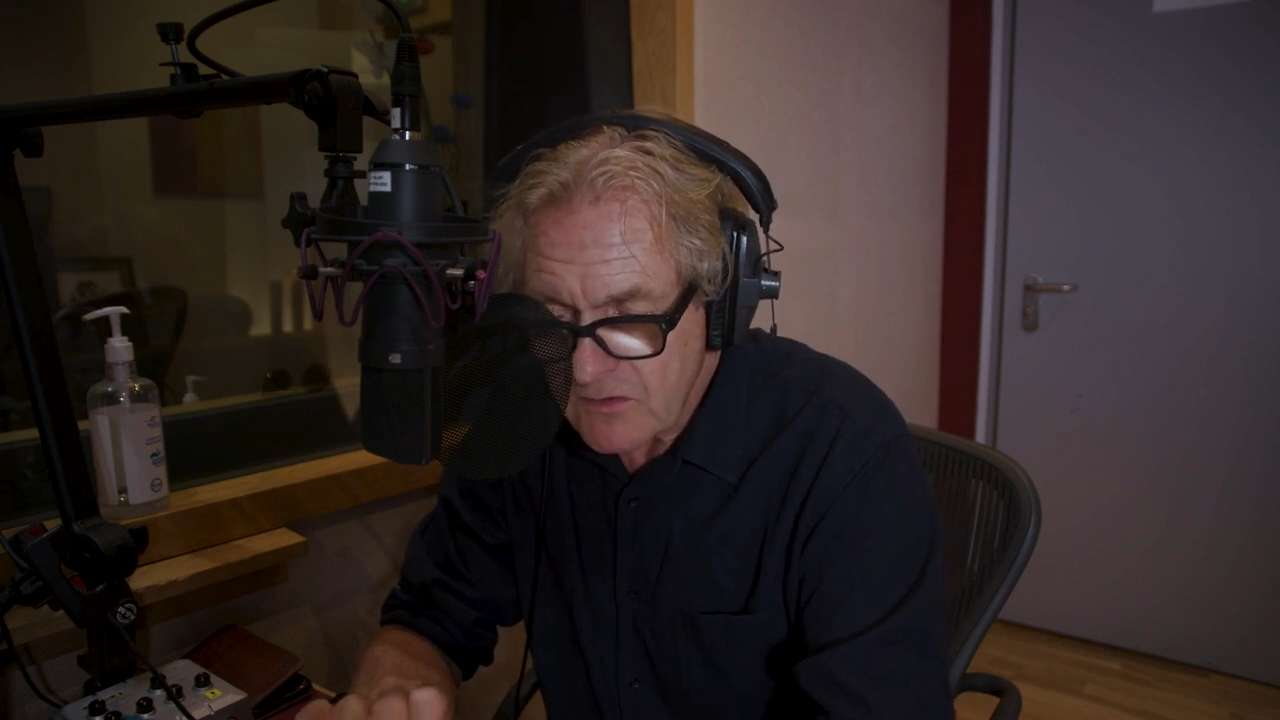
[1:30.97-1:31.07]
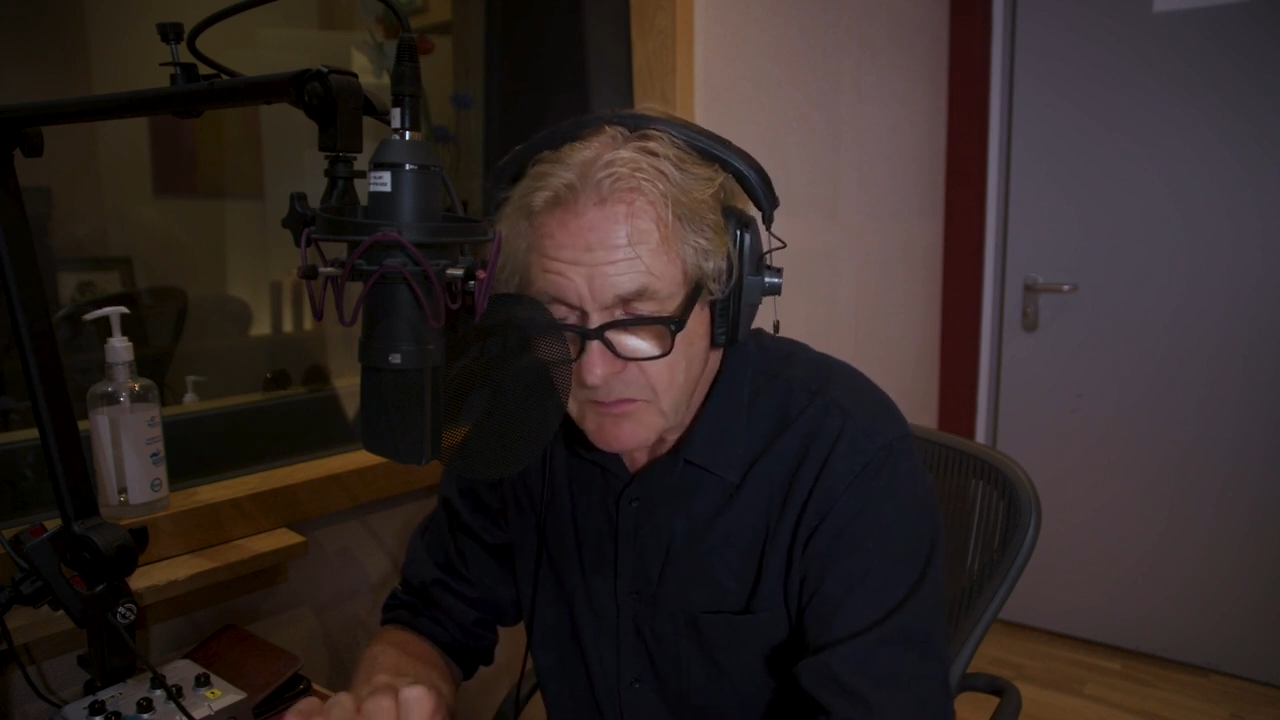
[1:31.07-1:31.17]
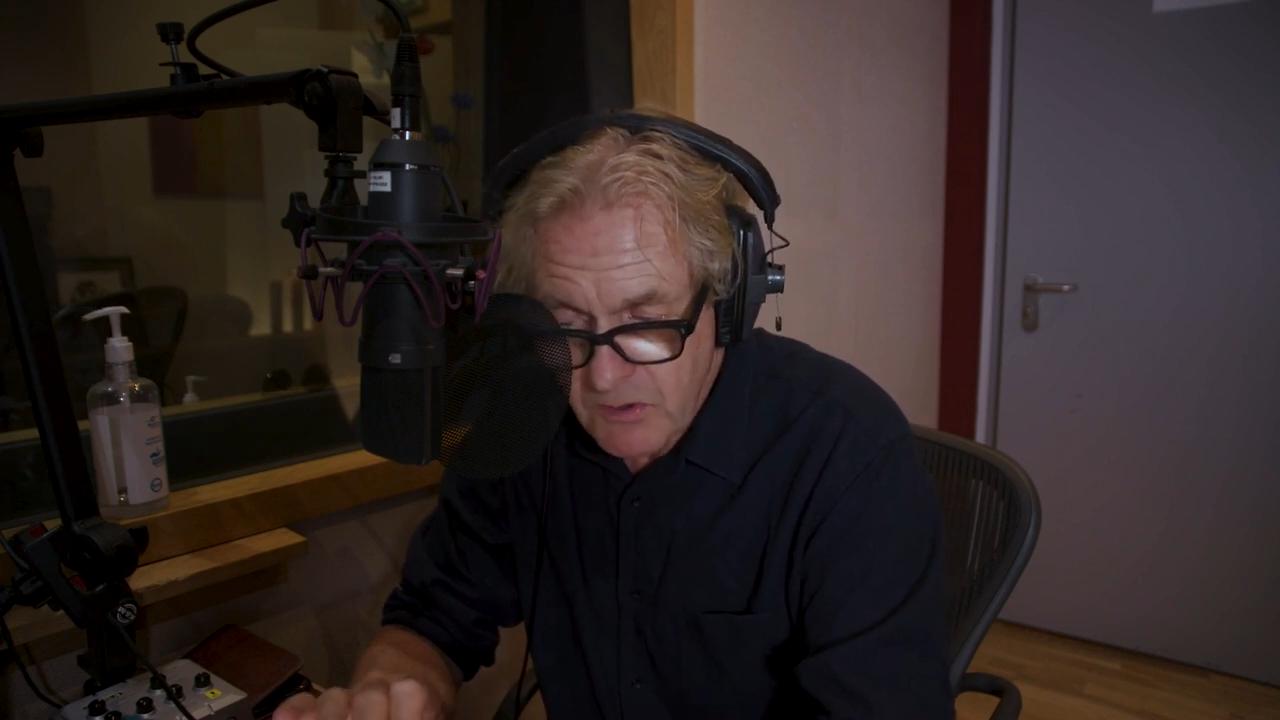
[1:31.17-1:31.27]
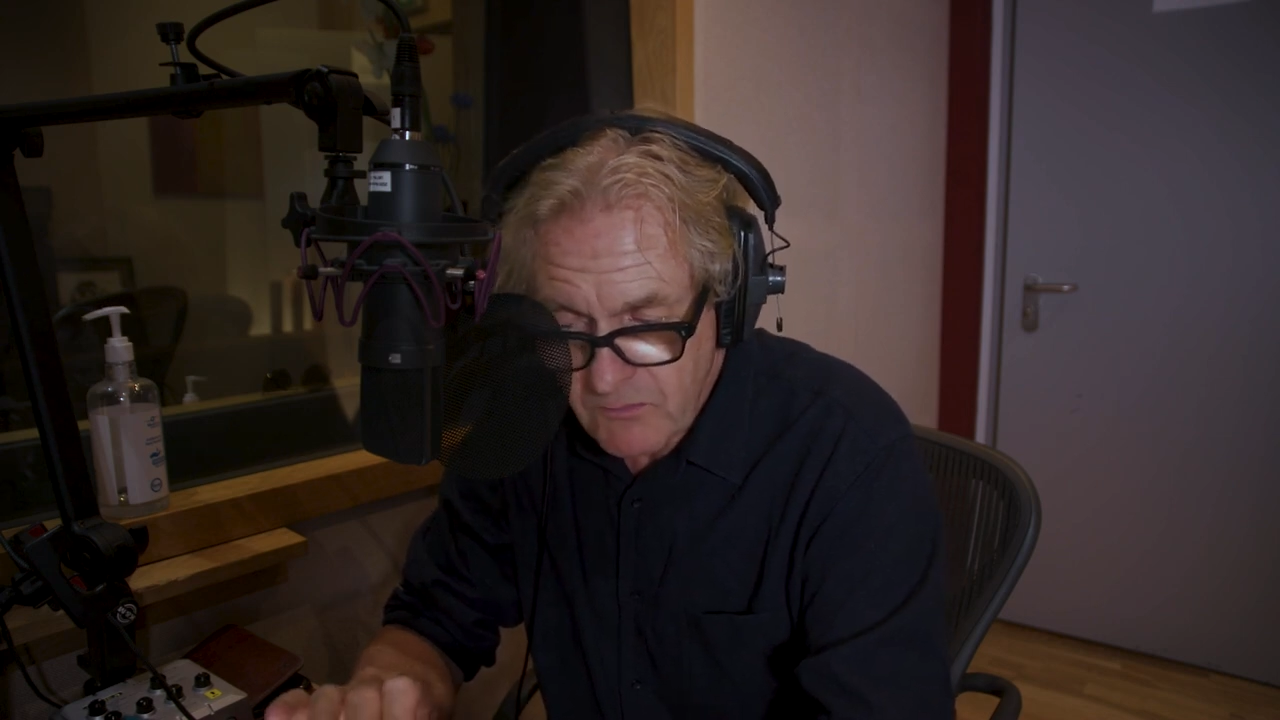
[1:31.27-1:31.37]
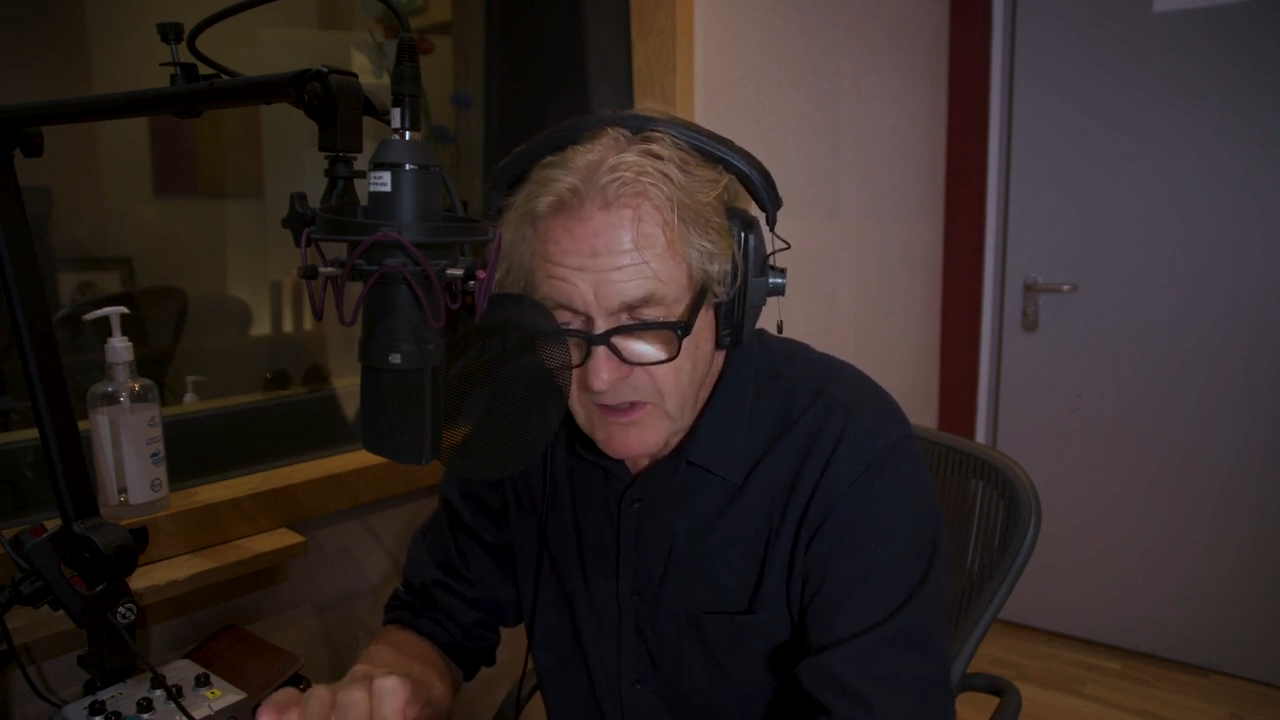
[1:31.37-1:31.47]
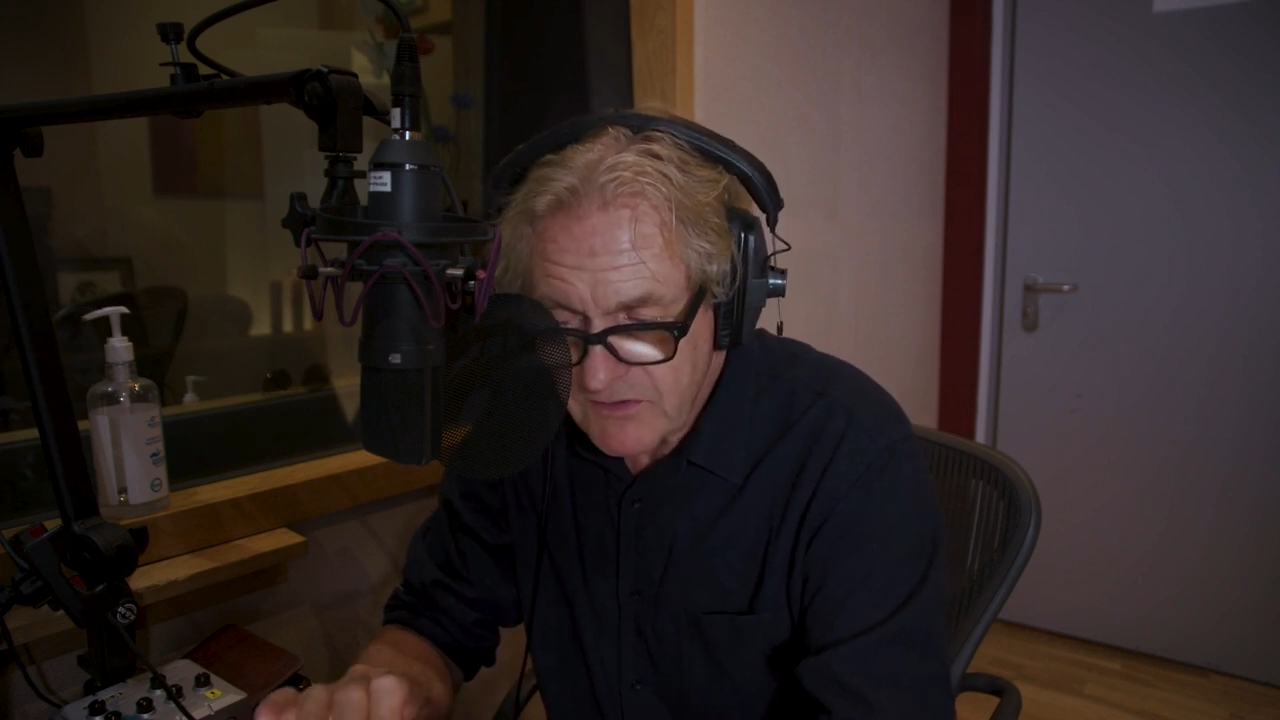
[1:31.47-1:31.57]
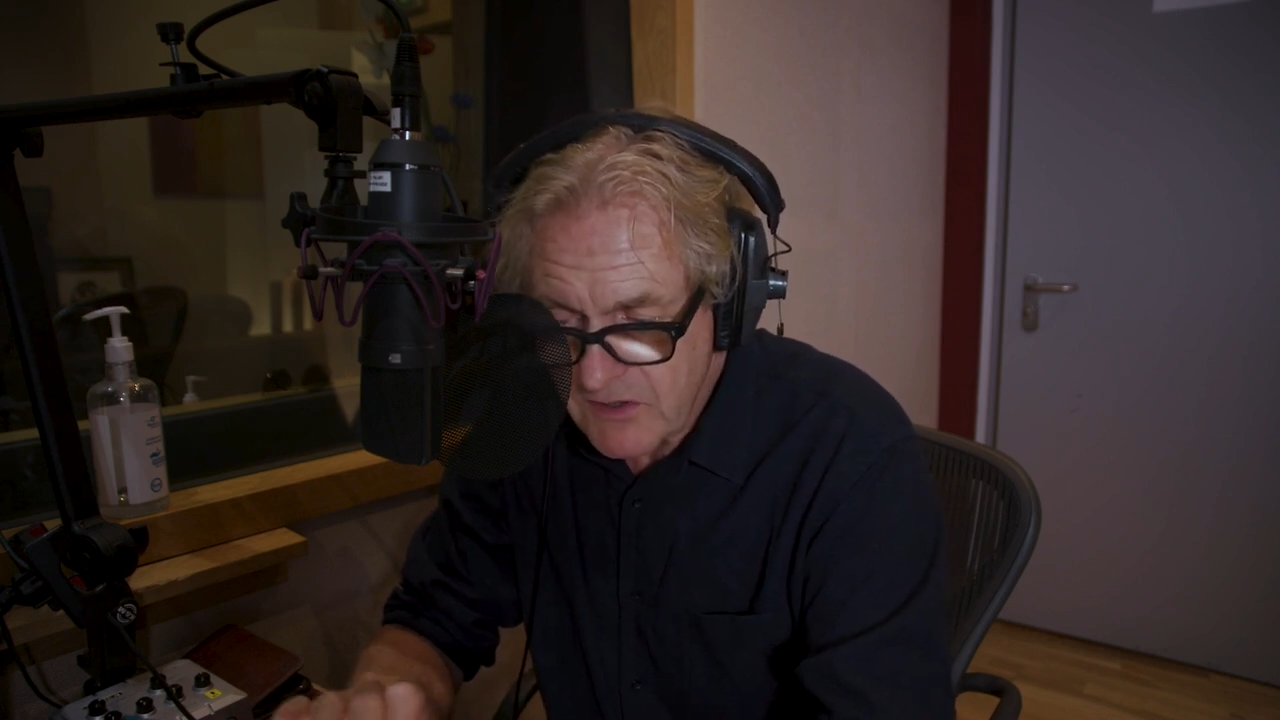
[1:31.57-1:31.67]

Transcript: to Beauvoir's